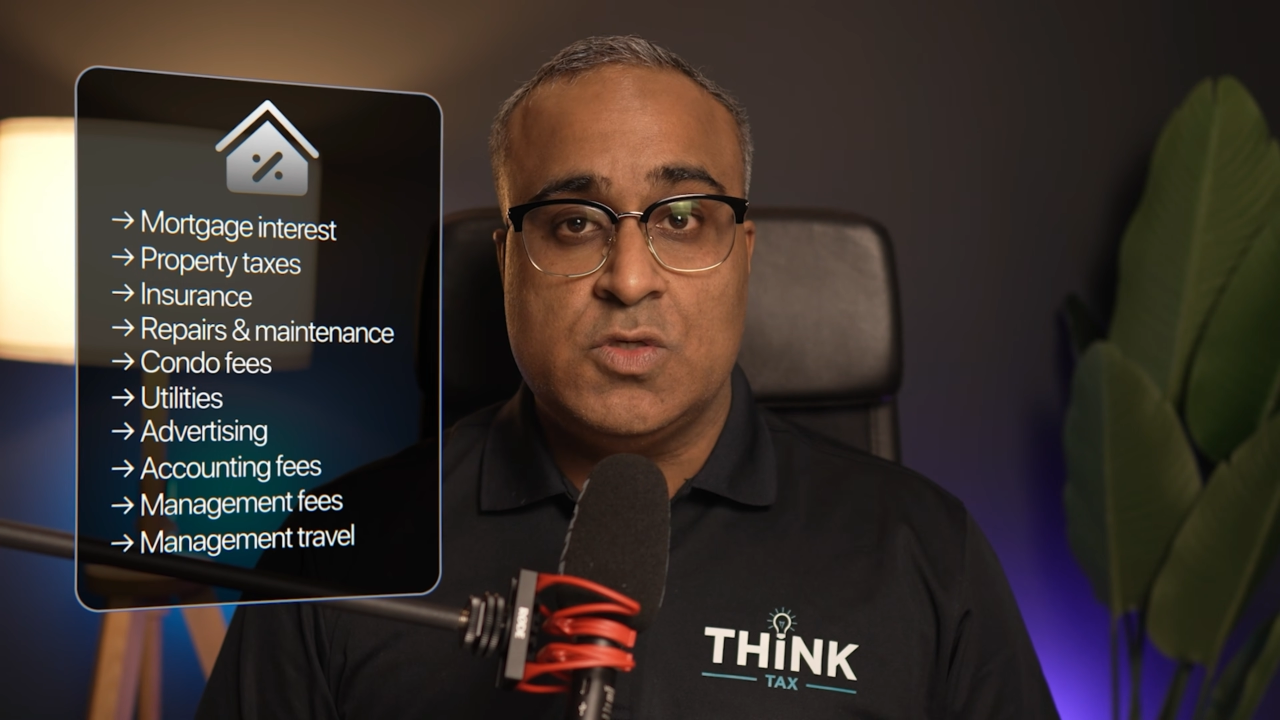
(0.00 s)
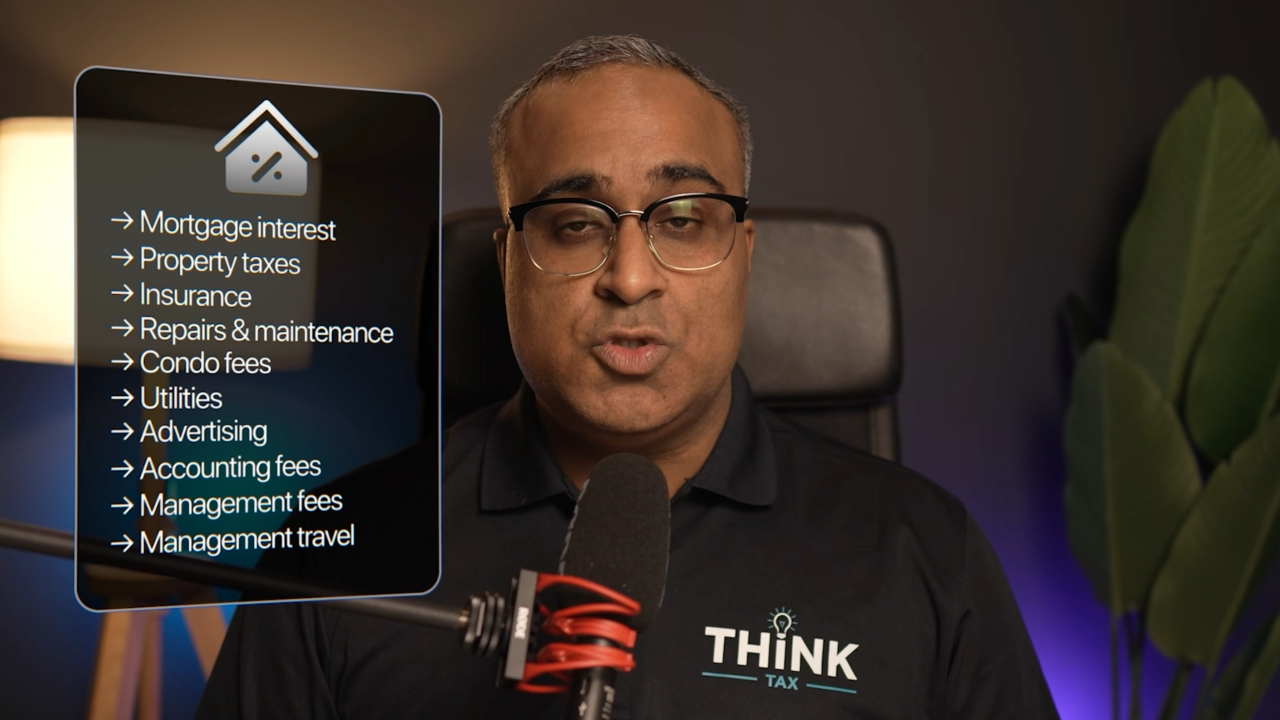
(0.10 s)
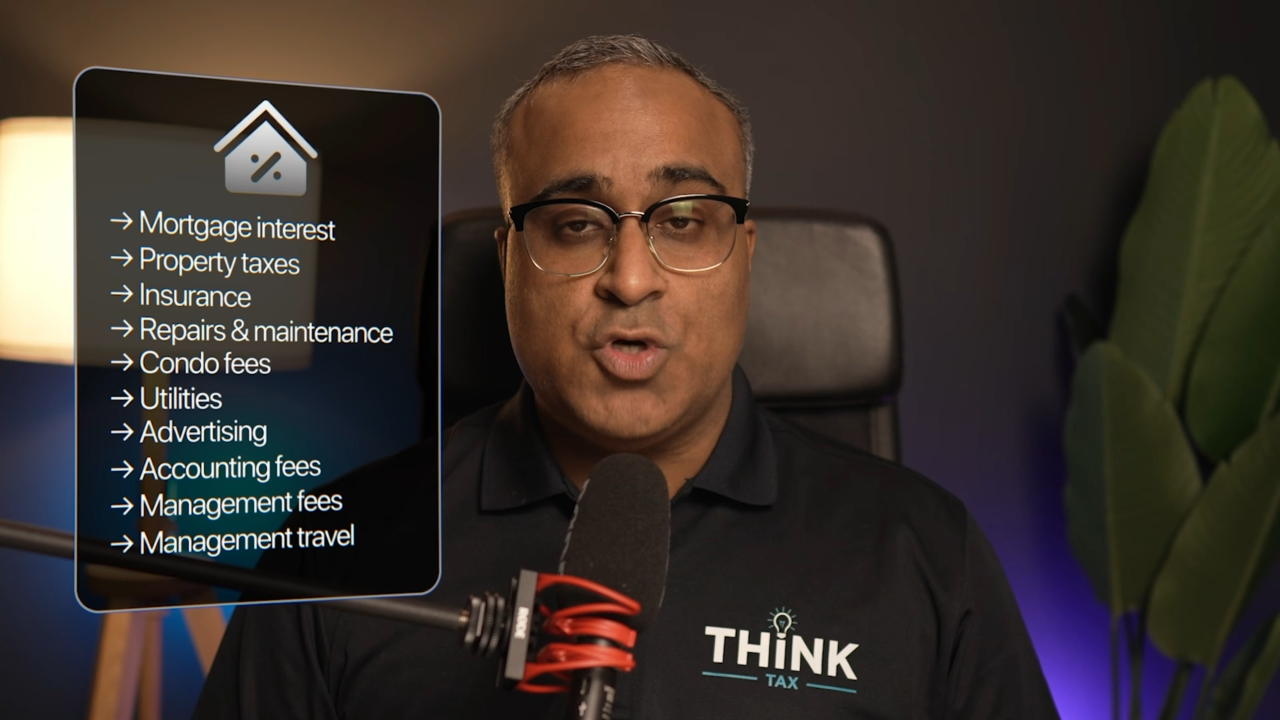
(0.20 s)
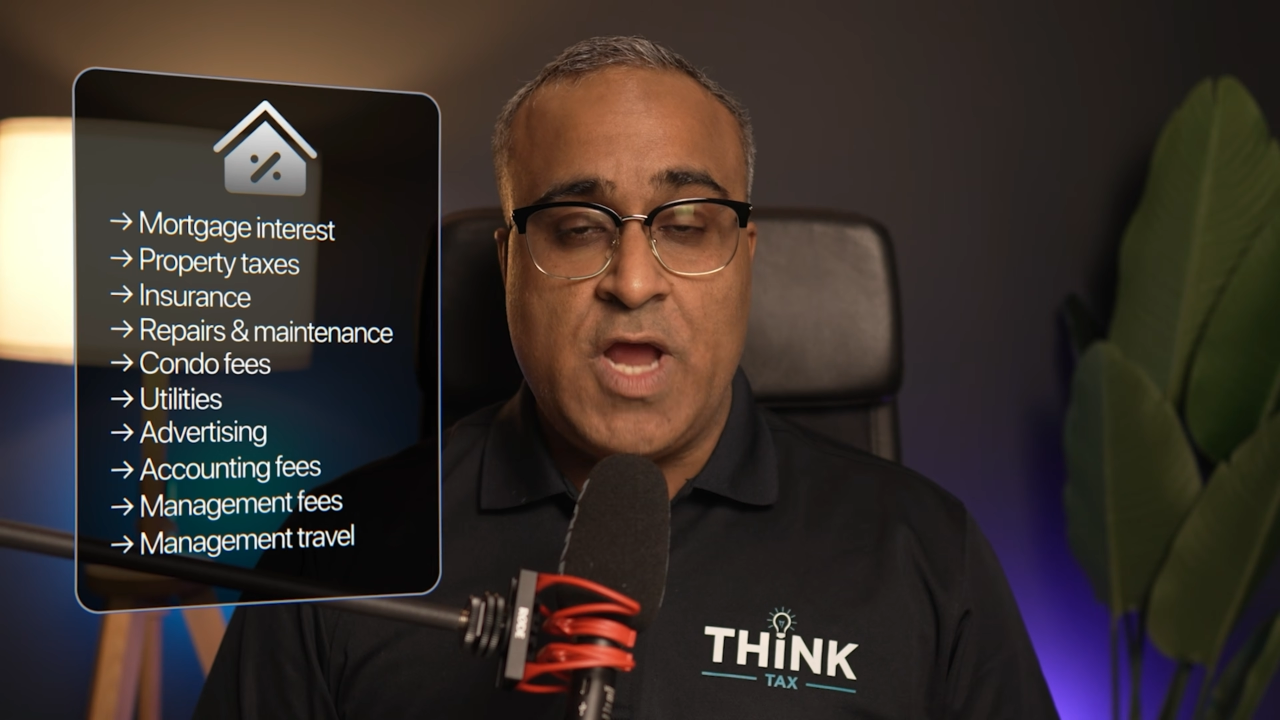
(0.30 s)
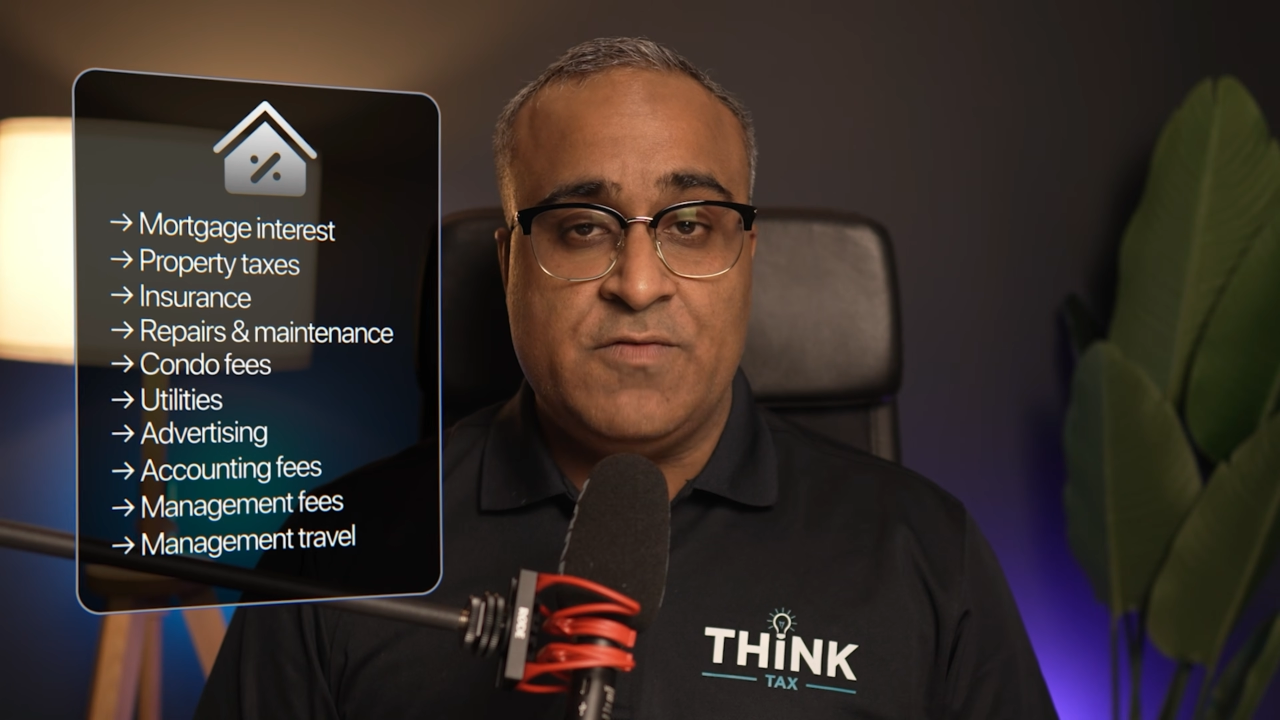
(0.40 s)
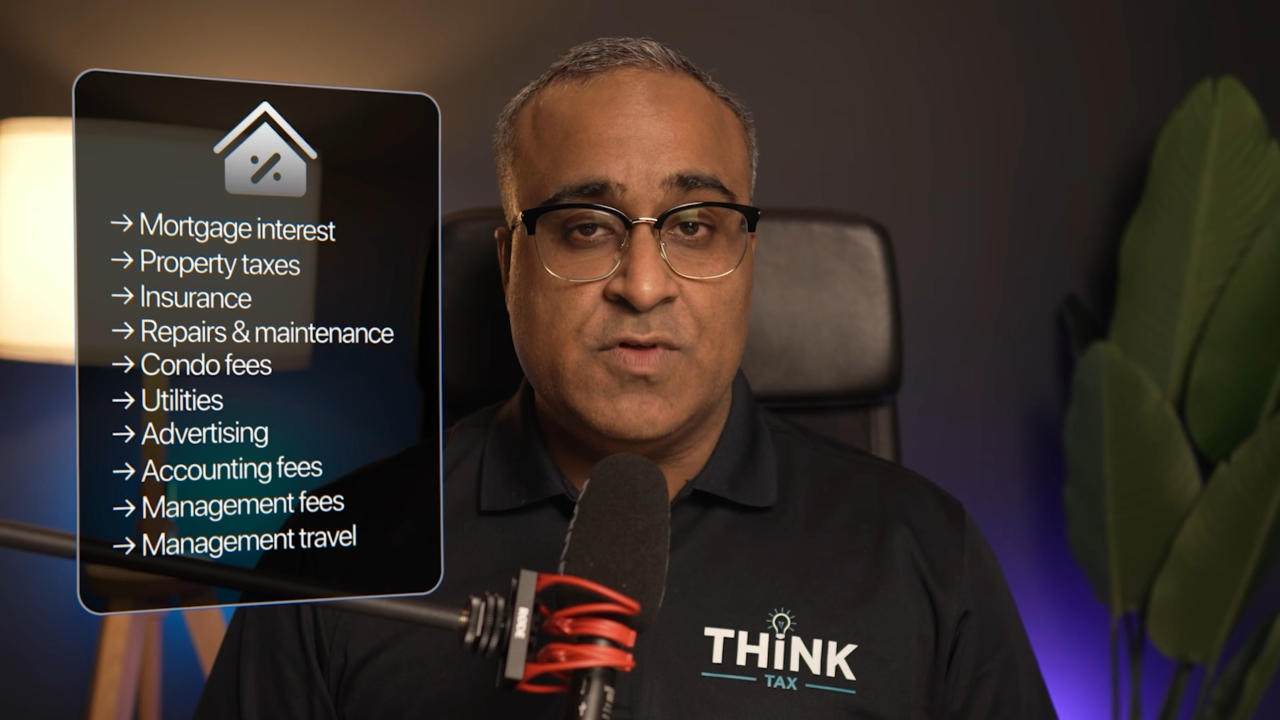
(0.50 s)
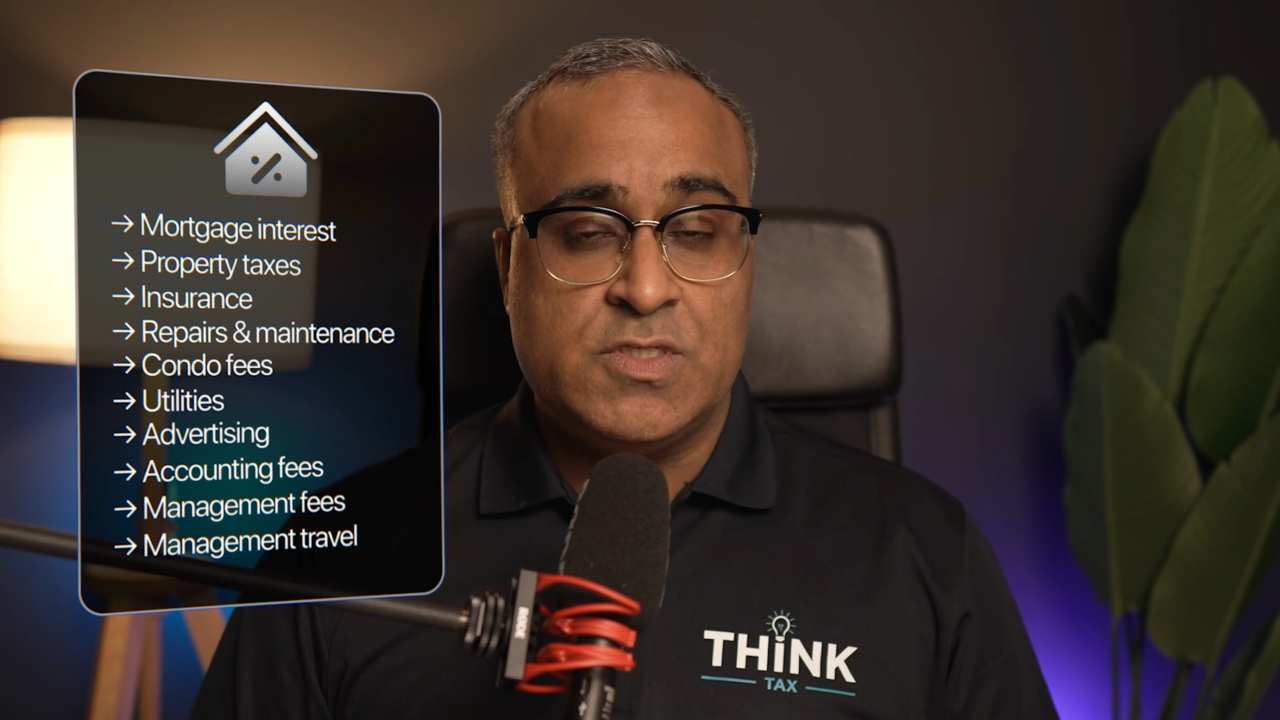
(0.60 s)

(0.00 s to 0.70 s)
travel